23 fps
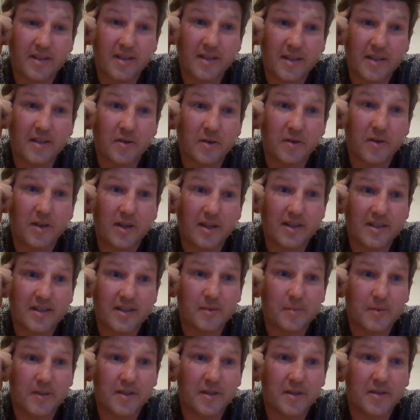like it all has
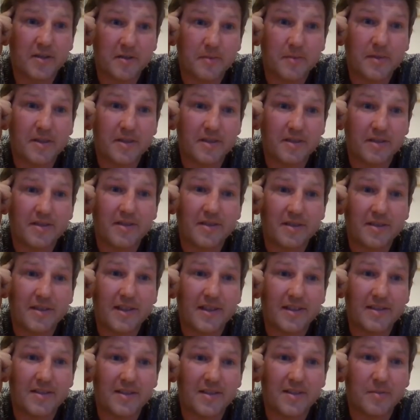to be documented, and it
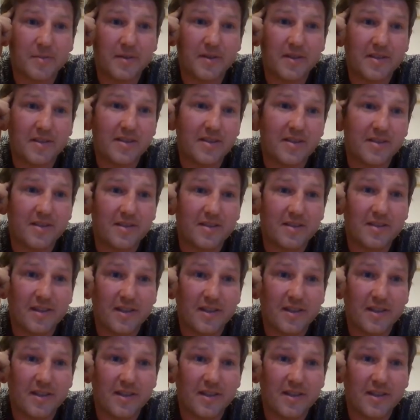has to be